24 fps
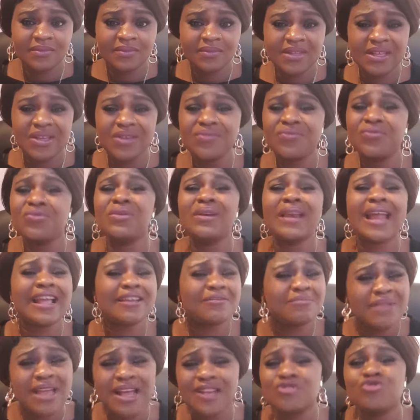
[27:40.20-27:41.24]
Even
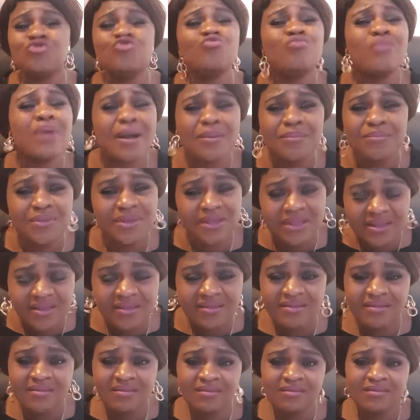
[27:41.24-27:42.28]
like me as human
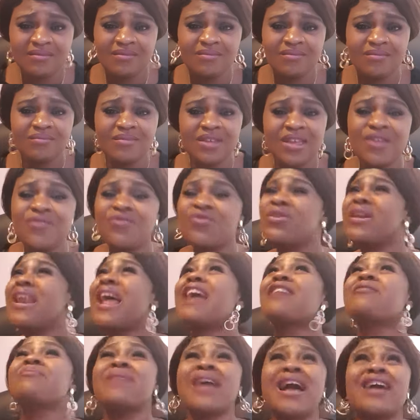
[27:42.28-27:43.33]
being. If you
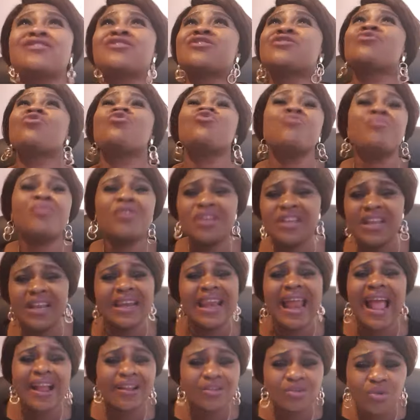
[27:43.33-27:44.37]
like me as Oyibo, they
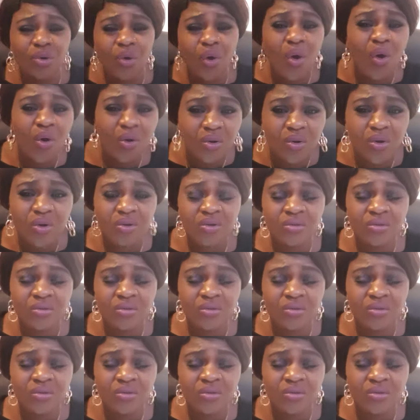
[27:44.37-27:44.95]
like dog.